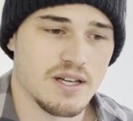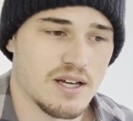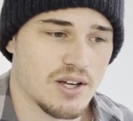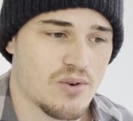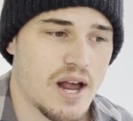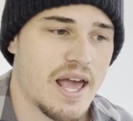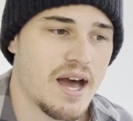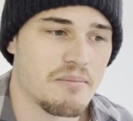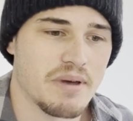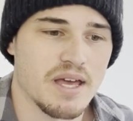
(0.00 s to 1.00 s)
a
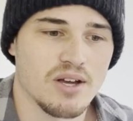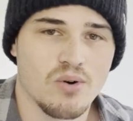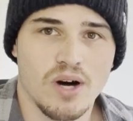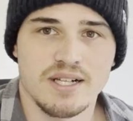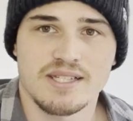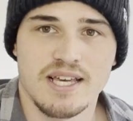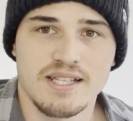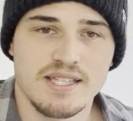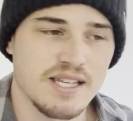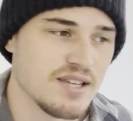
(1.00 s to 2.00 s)
greyhound being quite
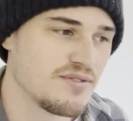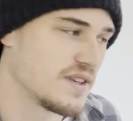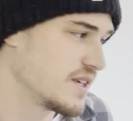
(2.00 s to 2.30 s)
sensitive